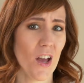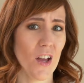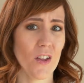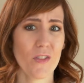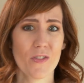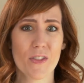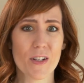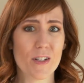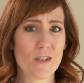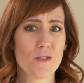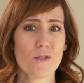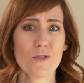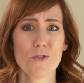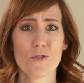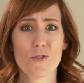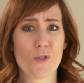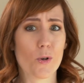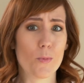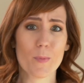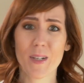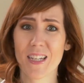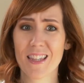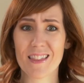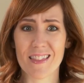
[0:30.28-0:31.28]
There's so
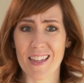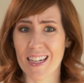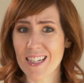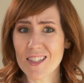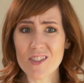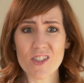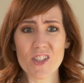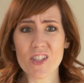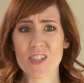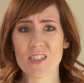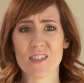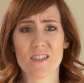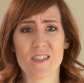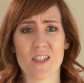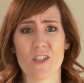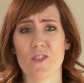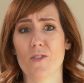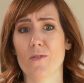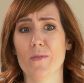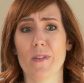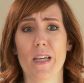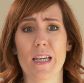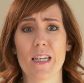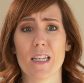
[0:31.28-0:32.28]
many things to
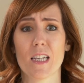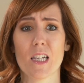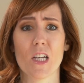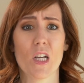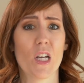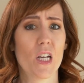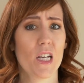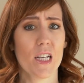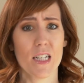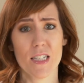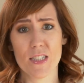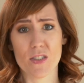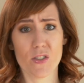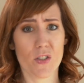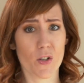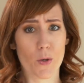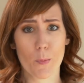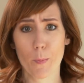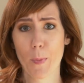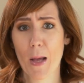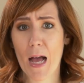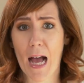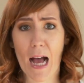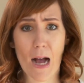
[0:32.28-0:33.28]
consider, like is there
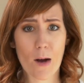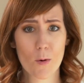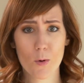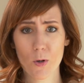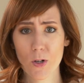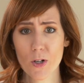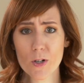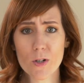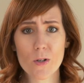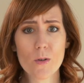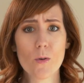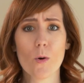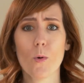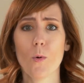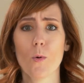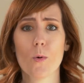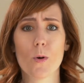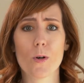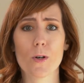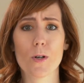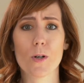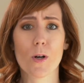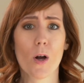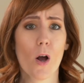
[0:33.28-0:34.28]
power
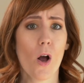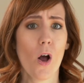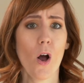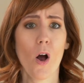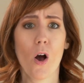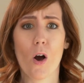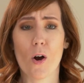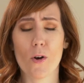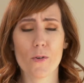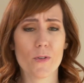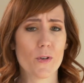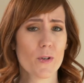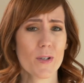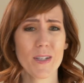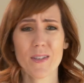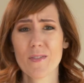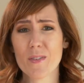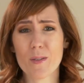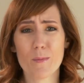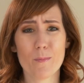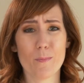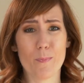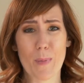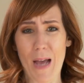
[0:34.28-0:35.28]
or are there
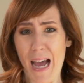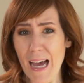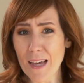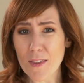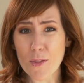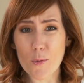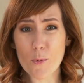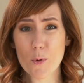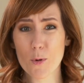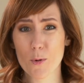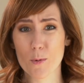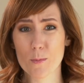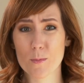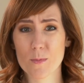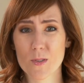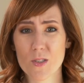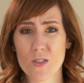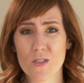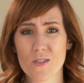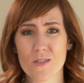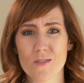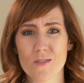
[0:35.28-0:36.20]
even bathrooms?